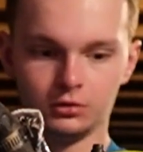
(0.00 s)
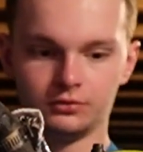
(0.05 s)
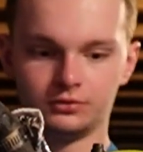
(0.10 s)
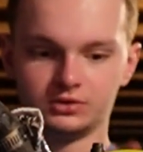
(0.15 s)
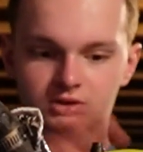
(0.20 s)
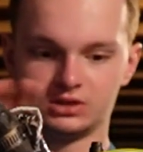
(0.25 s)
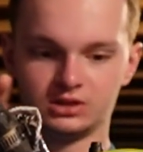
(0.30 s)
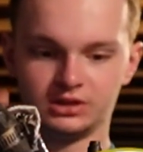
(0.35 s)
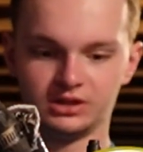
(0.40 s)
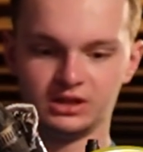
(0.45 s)
of the
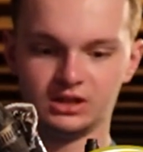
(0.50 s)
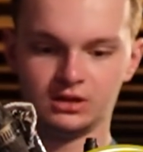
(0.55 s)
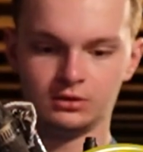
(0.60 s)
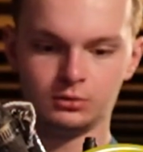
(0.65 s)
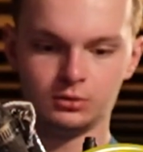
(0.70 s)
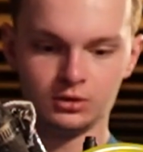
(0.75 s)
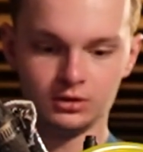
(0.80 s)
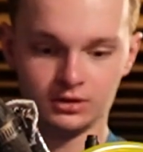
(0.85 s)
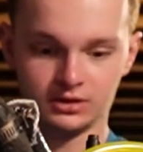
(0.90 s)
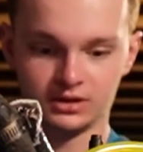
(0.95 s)
cleaning
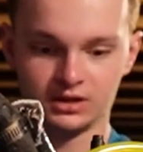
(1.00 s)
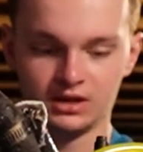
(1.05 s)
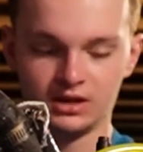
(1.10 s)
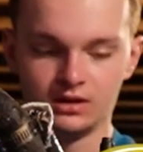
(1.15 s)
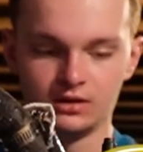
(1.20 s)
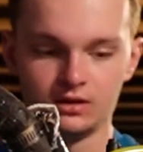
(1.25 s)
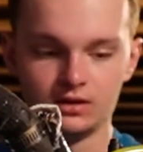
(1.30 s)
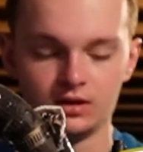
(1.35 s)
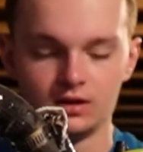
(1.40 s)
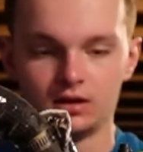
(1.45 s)
work.
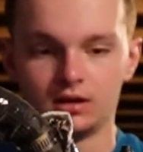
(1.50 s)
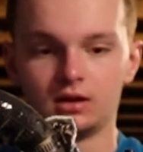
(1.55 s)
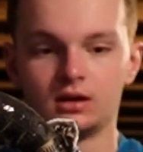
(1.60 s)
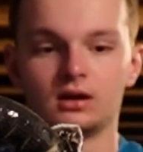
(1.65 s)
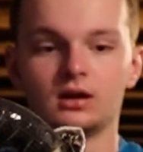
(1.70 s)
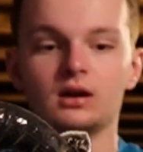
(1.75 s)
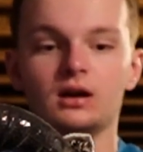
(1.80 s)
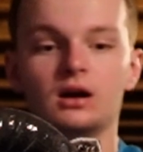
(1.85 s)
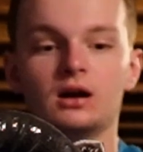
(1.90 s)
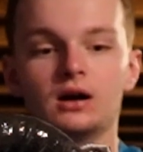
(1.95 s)

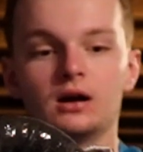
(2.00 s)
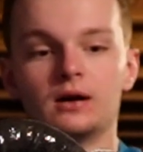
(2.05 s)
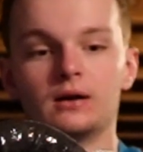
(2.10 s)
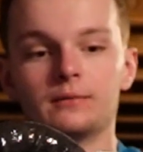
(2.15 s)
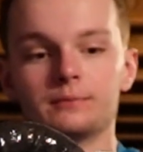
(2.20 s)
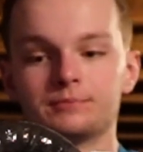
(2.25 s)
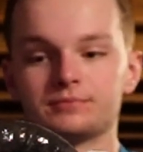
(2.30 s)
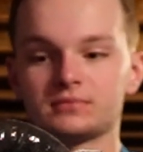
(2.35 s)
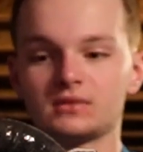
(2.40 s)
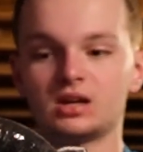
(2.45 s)

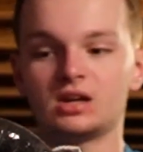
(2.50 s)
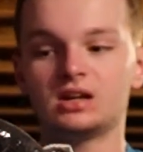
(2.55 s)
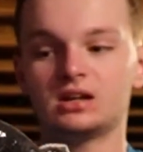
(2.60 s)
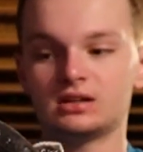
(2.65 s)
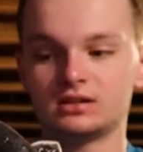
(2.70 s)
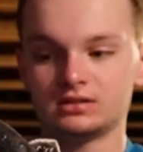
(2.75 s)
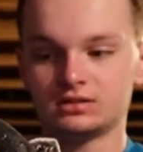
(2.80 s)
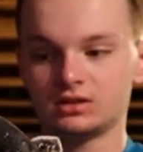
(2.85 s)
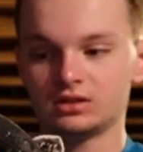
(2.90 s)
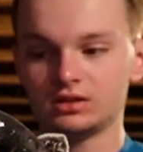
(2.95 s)

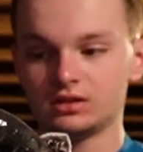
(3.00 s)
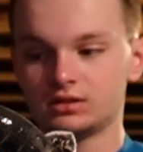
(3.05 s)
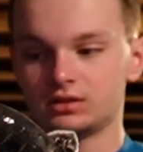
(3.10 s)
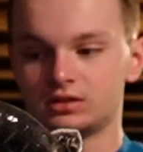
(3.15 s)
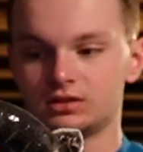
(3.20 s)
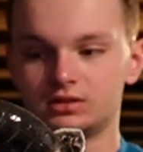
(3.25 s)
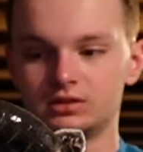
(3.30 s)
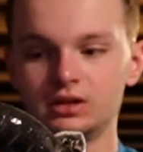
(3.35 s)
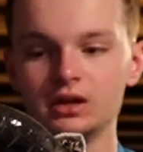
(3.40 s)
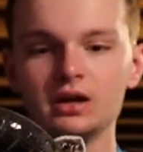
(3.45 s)

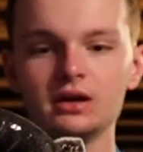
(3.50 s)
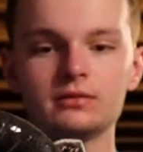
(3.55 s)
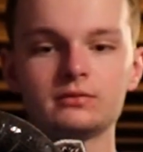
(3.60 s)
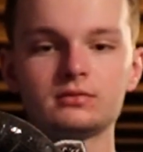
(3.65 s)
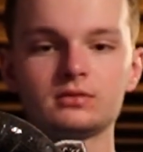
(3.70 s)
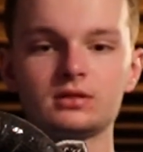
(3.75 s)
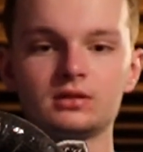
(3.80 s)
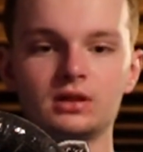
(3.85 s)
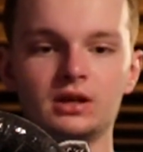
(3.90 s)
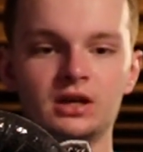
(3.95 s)
Yeah,
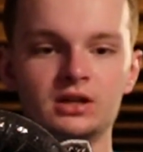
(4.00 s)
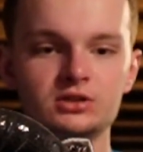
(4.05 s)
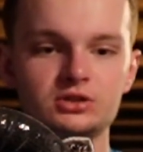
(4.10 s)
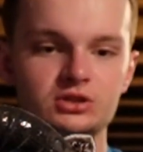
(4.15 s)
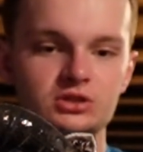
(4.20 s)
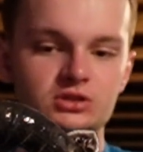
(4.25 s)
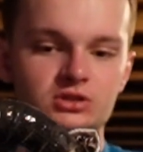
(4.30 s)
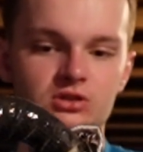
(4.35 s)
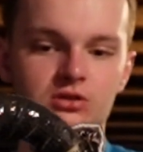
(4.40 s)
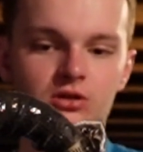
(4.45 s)

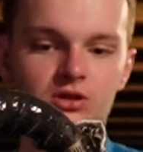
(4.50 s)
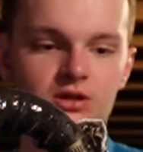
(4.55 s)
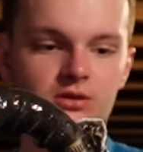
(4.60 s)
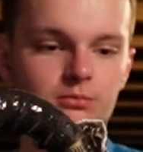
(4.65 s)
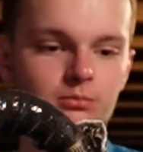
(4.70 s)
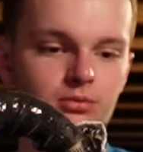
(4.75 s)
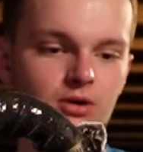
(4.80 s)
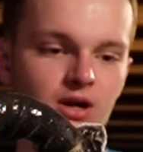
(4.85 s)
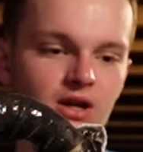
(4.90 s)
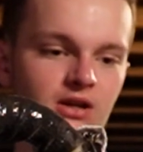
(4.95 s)
engine's looking
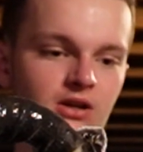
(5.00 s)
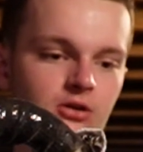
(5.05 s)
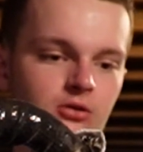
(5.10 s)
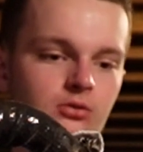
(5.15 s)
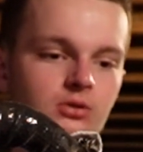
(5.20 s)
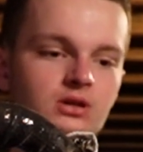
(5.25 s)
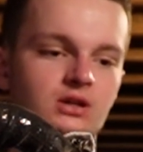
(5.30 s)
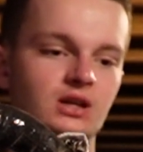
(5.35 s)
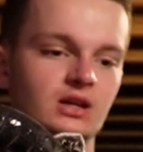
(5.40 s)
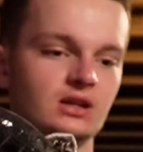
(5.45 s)
brand new
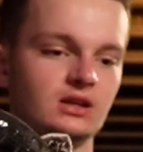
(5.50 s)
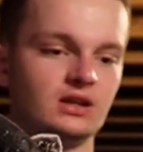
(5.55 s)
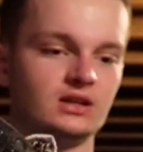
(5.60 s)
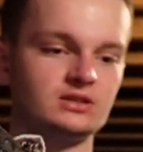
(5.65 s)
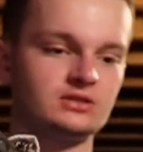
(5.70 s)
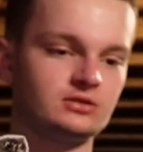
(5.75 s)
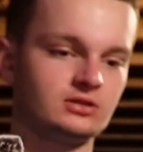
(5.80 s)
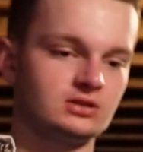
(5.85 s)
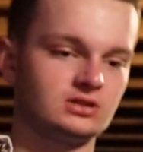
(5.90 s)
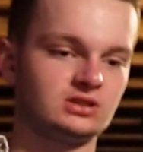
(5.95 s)
again.
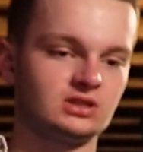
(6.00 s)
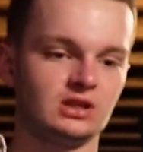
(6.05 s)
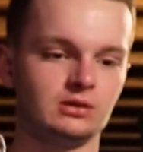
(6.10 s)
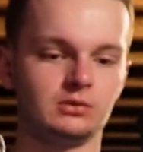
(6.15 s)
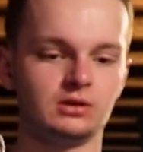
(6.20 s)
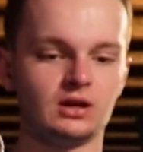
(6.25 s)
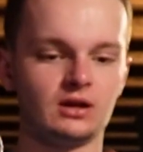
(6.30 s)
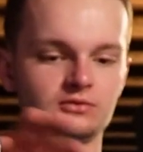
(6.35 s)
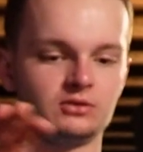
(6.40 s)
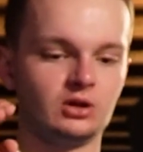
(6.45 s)
As you can see,
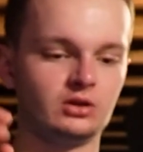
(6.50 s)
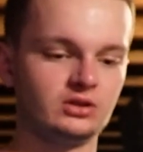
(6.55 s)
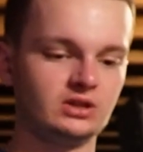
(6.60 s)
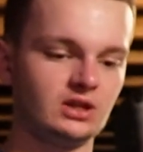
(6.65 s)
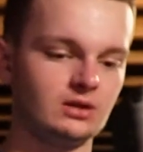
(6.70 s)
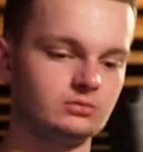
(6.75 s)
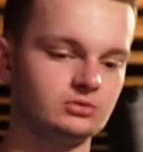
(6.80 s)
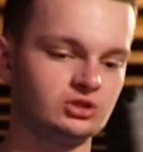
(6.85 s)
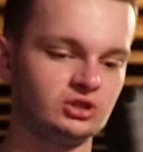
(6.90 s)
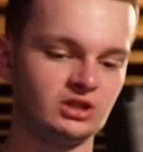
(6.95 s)
we have all the
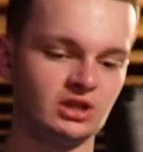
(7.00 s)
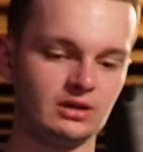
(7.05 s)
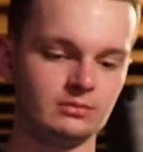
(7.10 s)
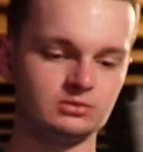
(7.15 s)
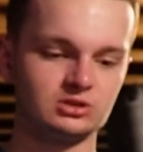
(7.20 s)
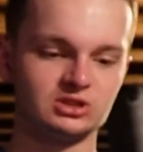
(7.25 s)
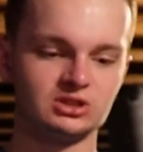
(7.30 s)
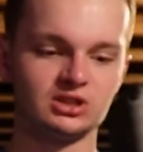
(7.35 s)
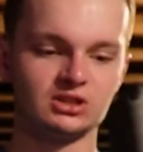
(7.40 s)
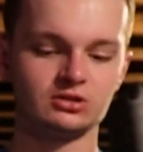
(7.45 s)
MGM
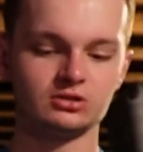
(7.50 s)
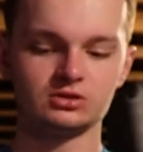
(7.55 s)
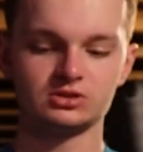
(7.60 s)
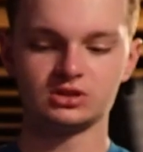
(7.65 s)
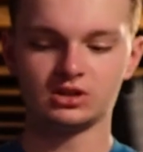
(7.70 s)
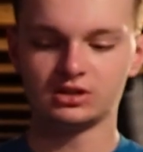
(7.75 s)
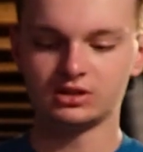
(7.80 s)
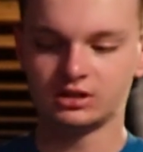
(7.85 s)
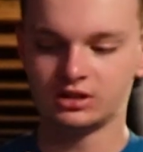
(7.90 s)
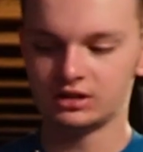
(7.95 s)
stickers
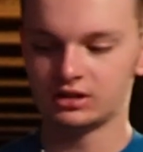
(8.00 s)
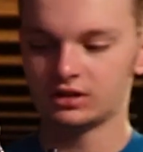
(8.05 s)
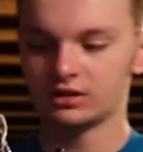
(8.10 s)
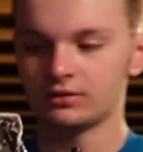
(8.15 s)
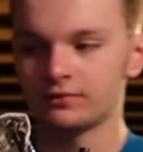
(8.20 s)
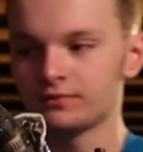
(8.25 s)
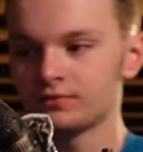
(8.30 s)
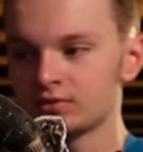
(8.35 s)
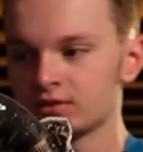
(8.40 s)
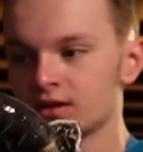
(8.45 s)
on here.
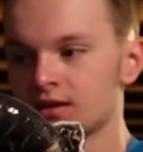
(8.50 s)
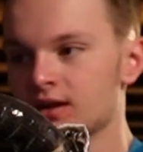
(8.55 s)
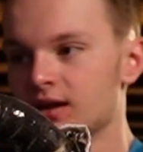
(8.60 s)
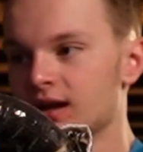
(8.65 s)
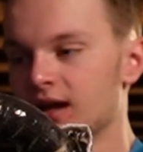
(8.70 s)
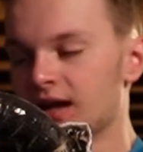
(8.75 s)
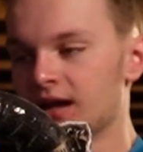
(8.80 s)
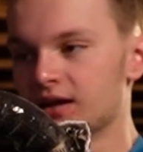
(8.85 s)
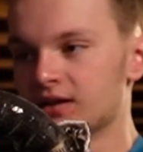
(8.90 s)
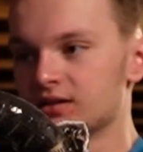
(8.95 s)

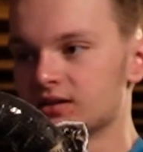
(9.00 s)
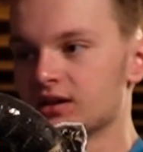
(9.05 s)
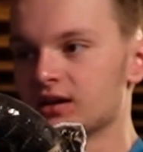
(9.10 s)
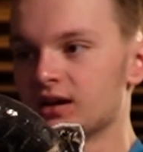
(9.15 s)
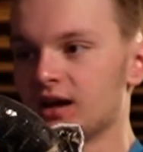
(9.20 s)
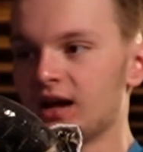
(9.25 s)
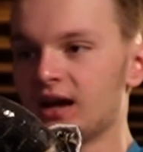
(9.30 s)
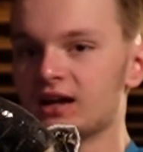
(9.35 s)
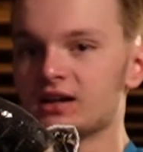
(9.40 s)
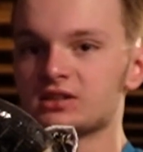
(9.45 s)
And
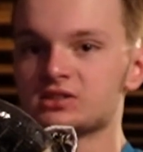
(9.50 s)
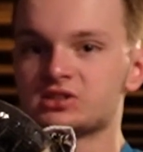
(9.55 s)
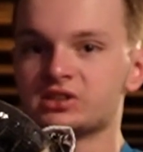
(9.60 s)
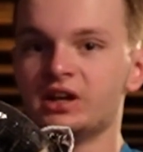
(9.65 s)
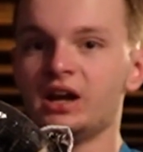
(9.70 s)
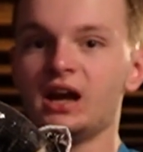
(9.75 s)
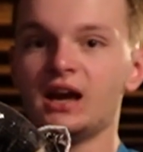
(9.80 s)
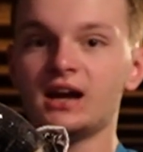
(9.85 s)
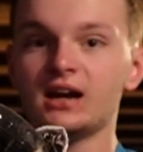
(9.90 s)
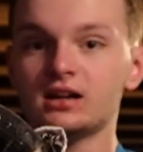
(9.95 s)
as
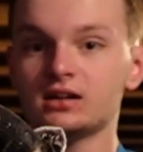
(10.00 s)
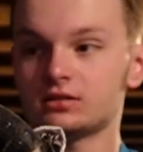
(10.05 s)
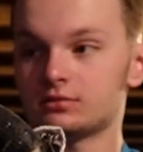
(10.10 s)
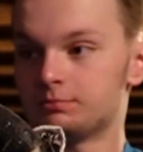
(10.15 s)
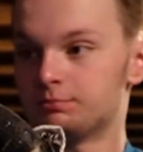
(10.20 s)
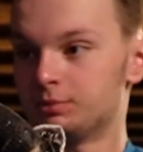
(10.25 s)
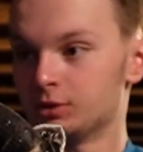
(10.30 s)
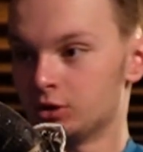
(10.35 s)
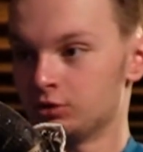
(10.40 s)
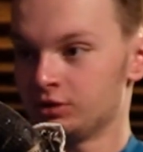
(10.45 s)
an
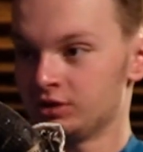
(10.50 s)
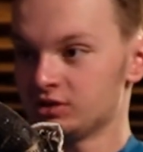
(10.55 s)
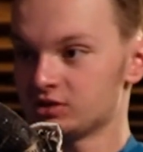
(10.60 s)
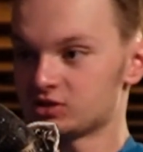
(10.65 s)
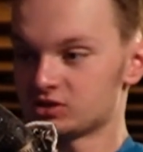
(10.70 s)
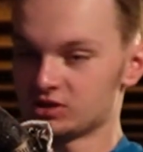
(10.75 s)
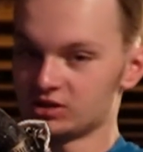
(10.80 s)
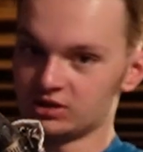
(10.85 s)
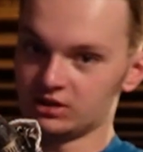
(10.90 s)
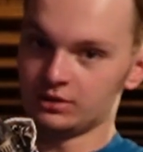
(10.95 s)
added
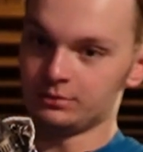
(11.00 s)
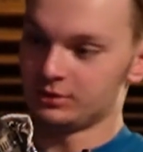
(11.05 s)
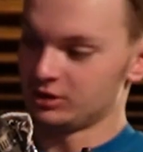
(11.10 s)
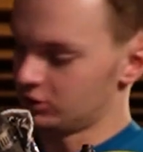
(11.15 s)
bonus, let me